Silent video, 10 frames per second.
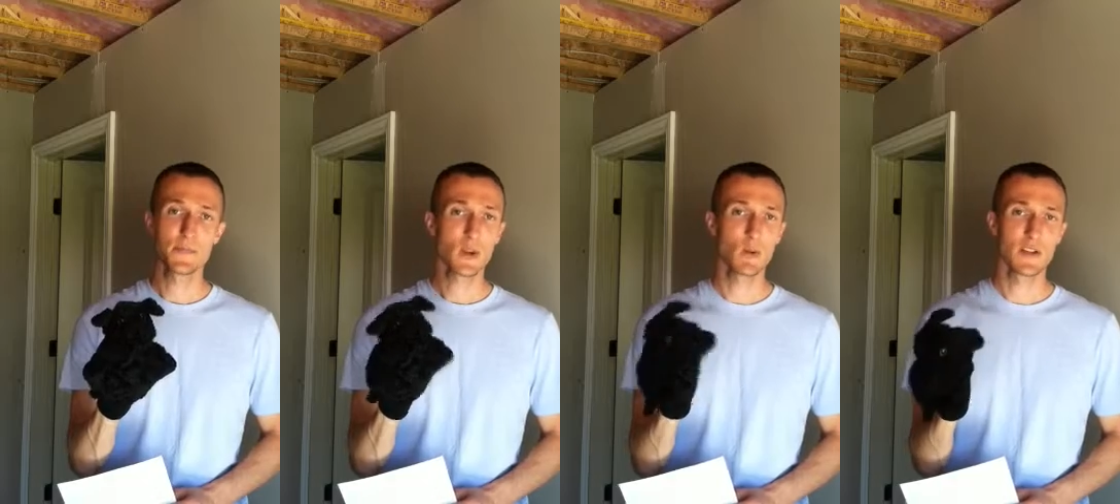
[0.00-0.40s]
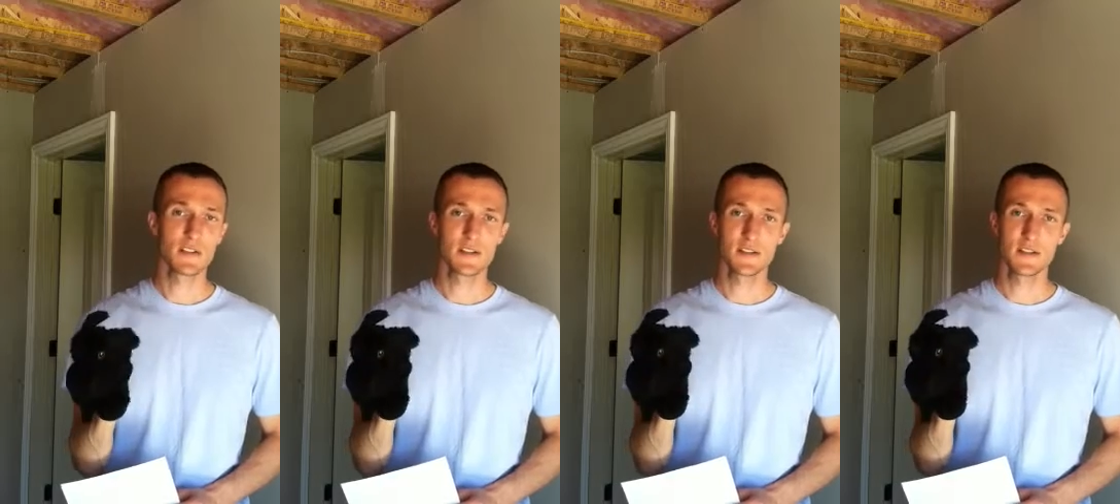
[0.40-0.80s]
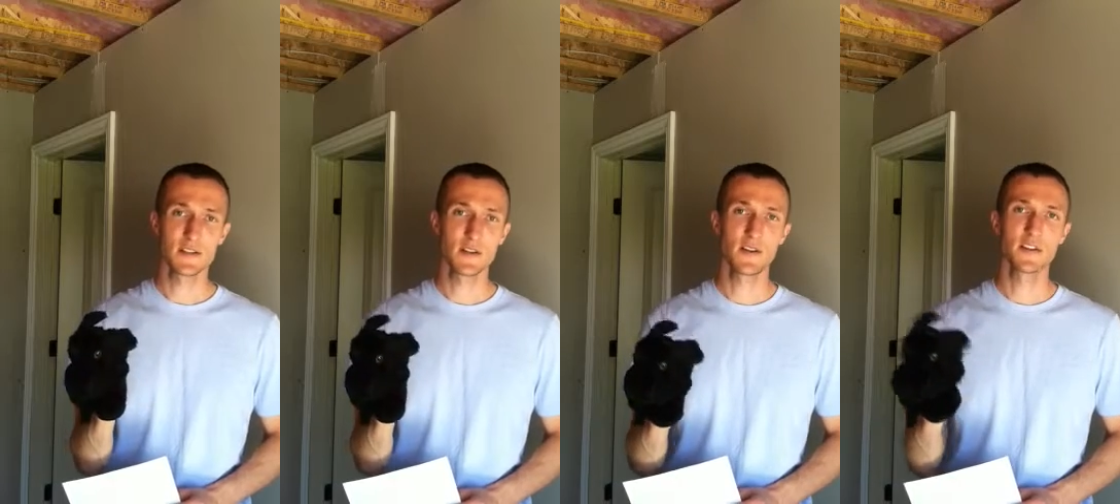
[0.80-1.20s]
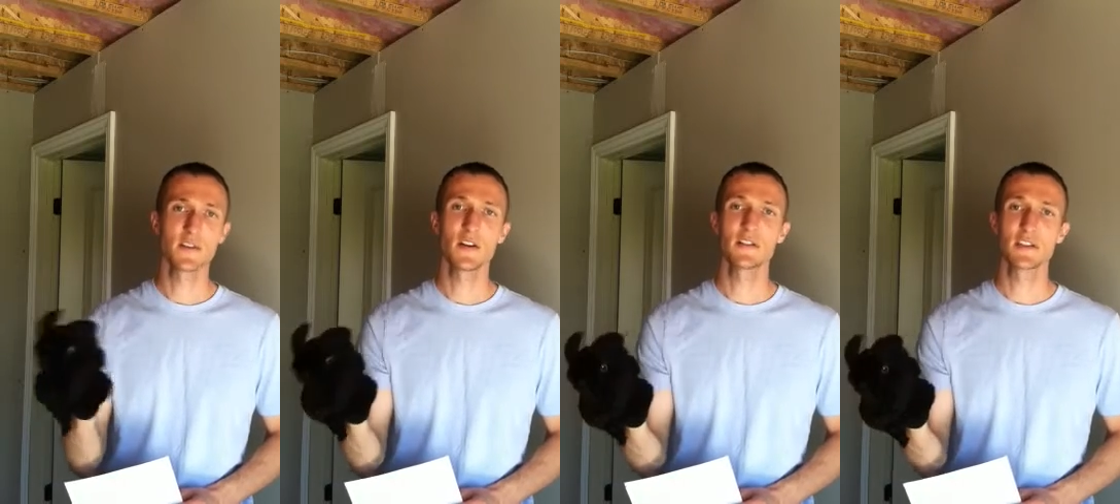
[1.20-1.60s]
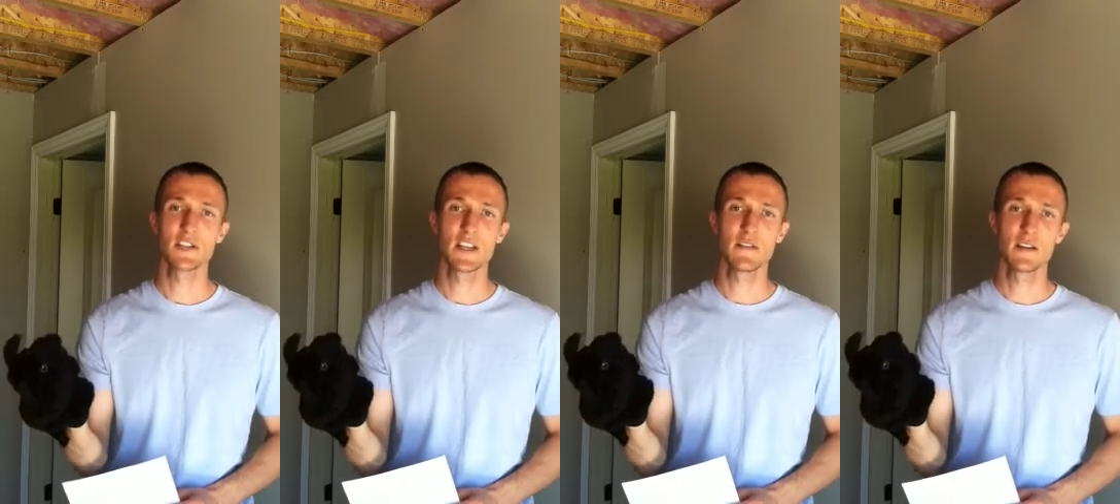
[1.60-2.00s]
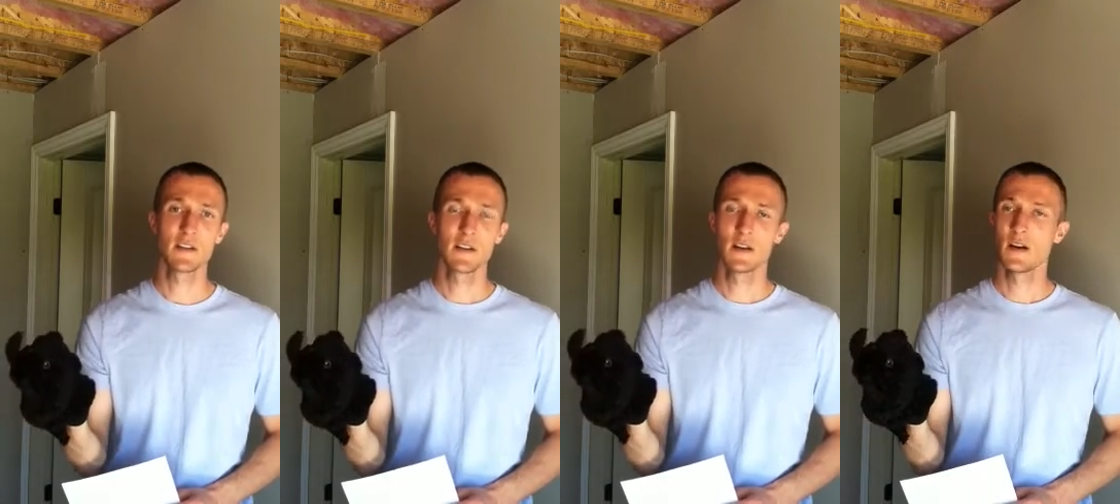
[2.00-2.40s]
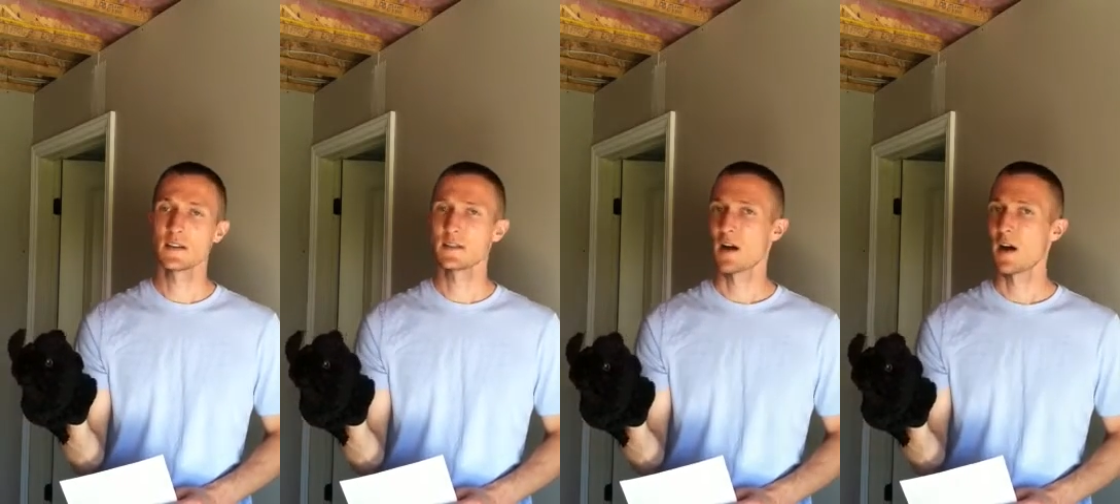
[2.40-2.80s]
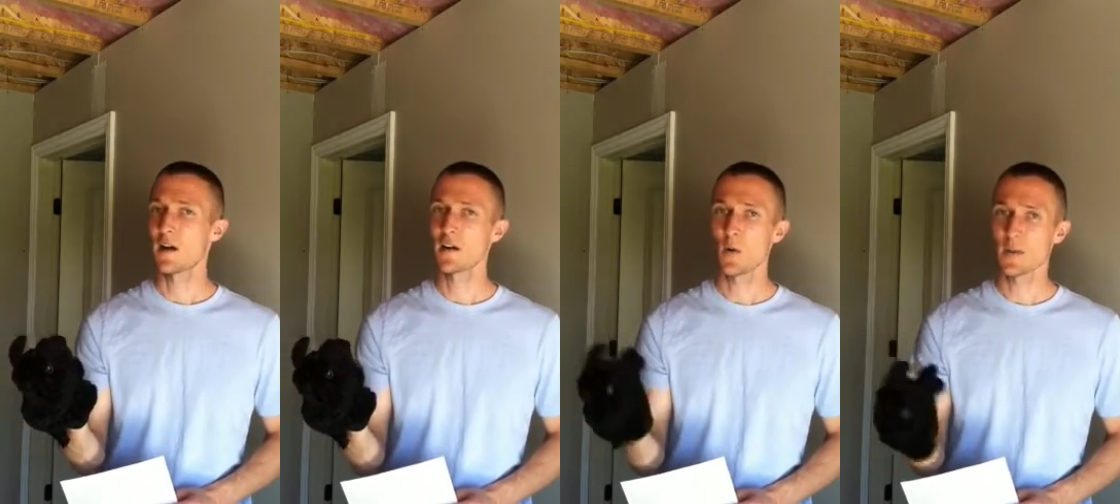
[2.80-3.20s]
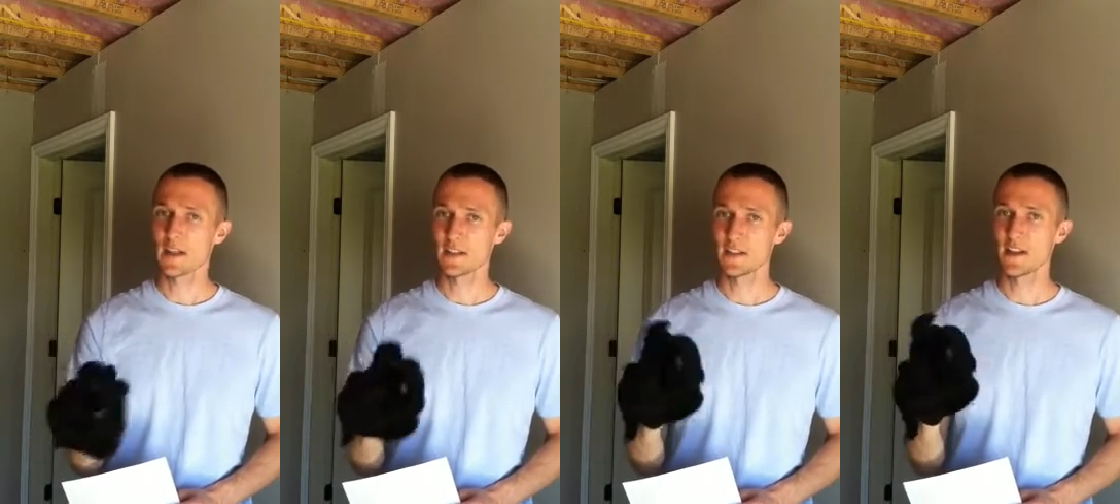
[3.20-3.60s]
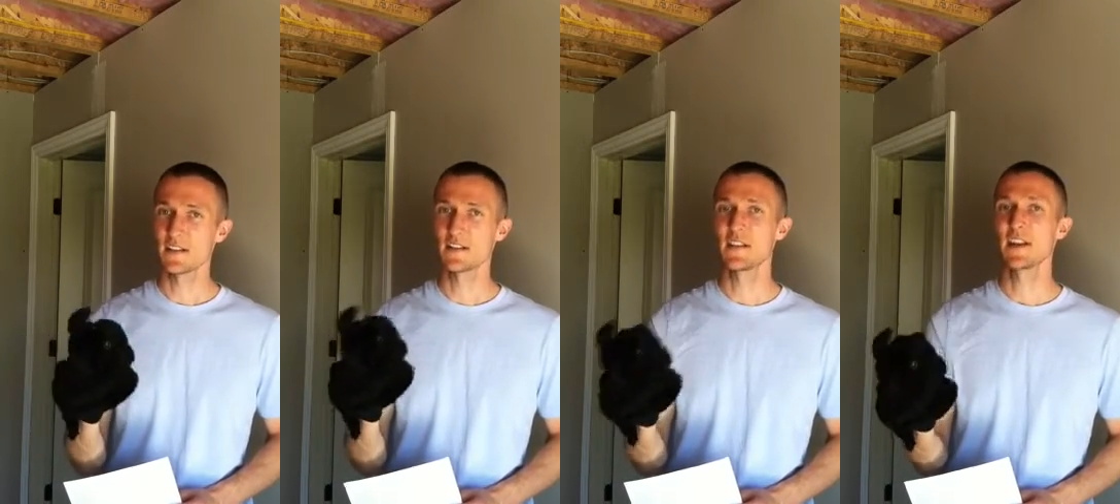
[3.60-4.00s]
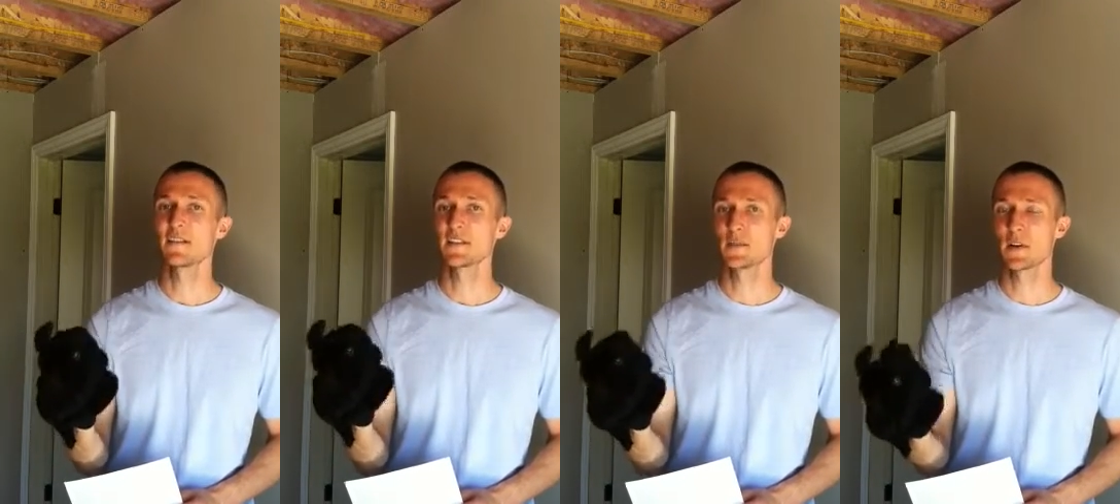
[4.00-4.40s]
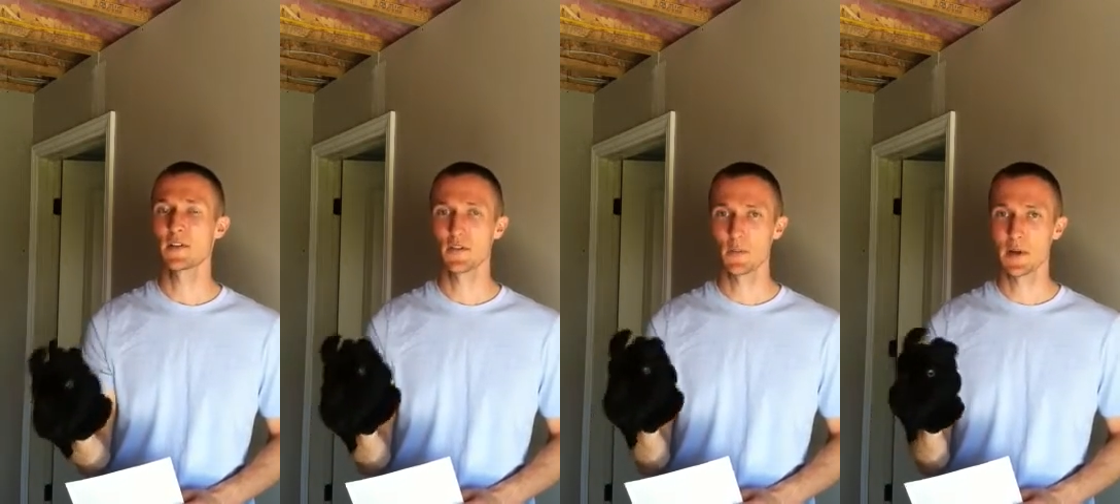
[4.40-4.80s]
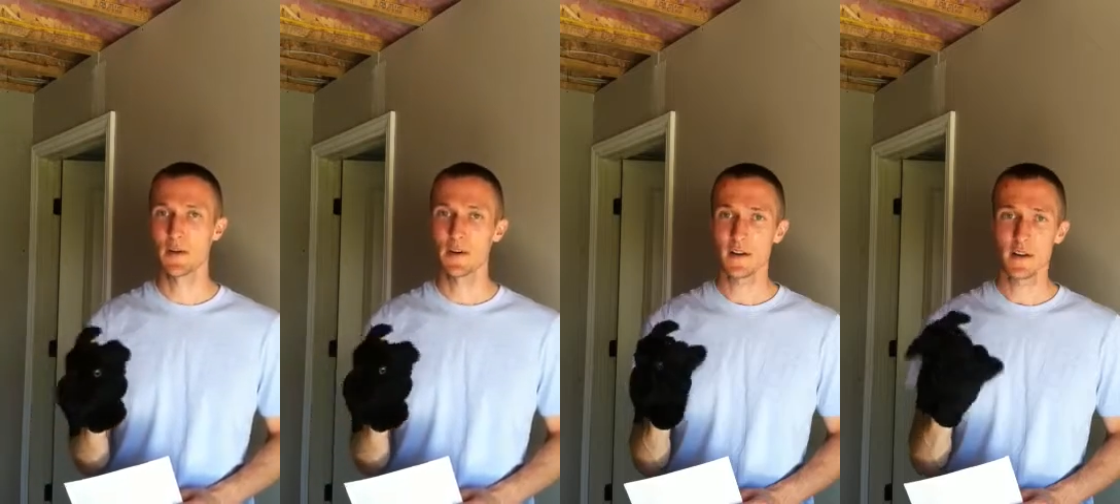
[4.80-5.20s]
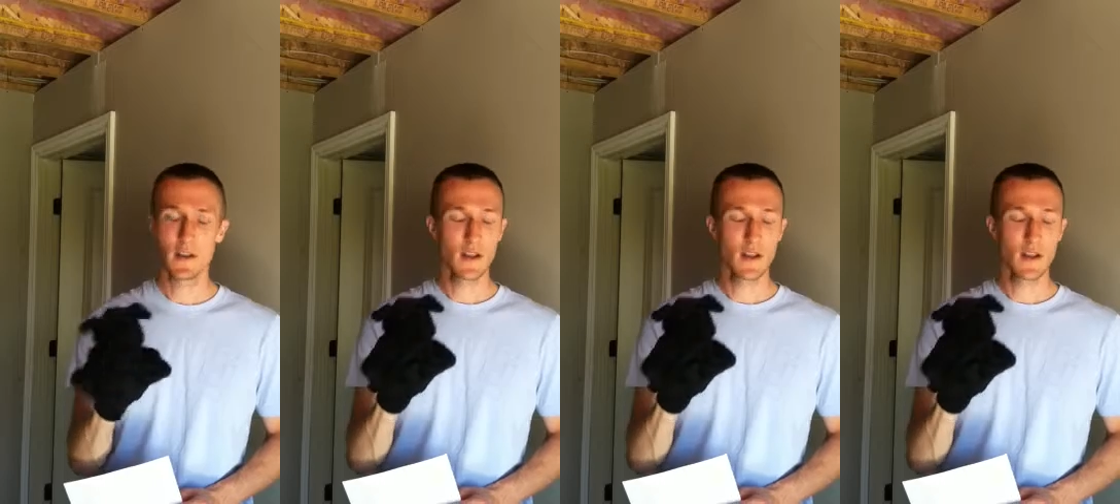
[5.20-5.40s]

religion is concerned, as far as achieving tahara, or that state of spiritual purity,